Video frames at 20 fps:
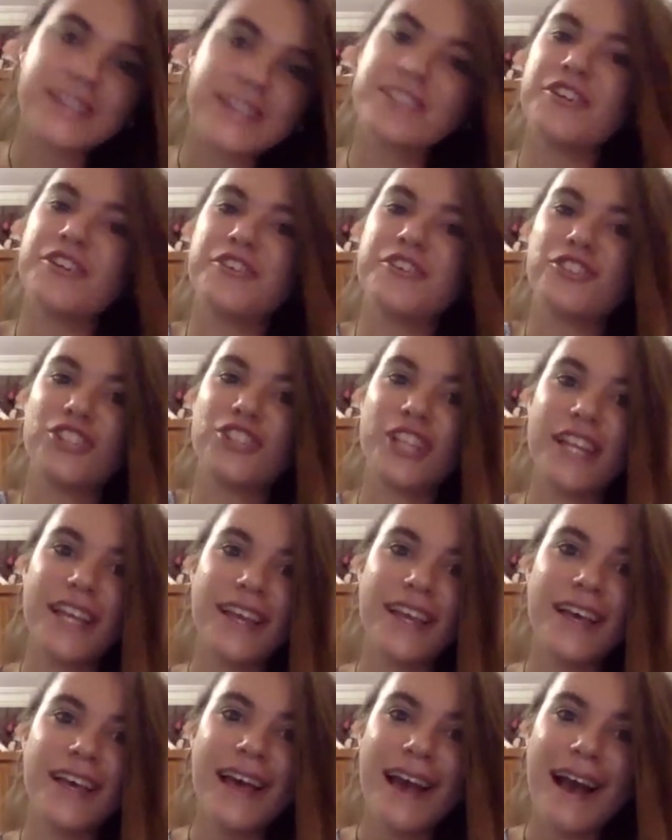So she
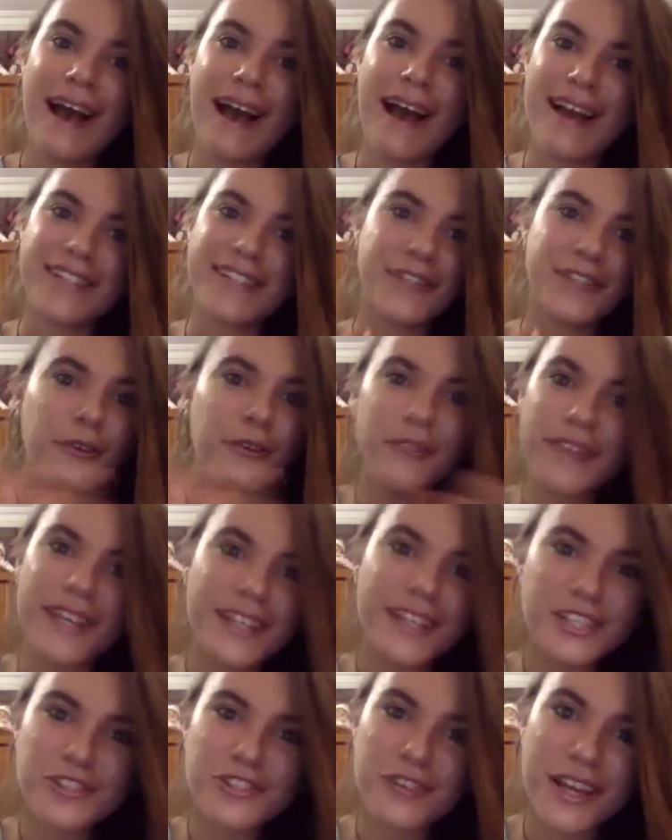did all the
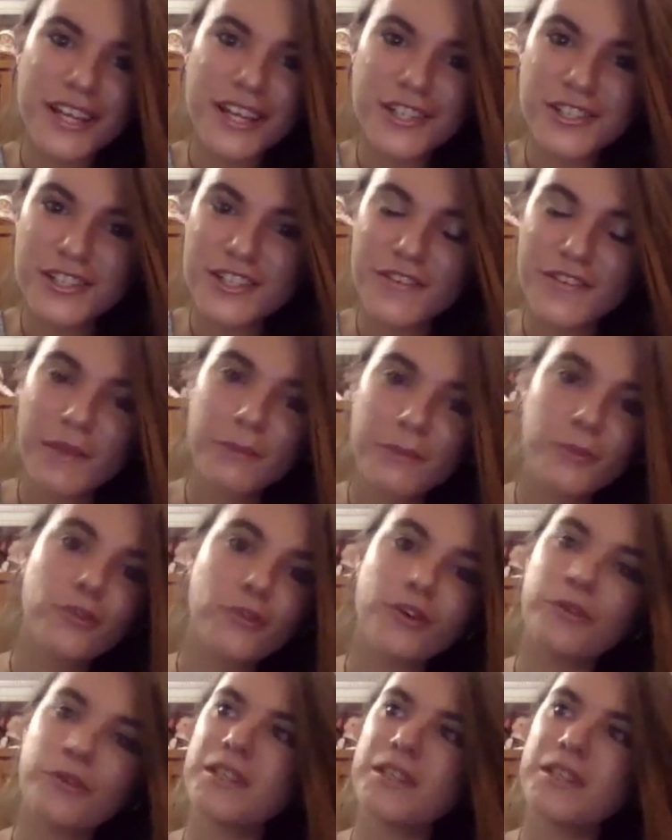illustrations for the book.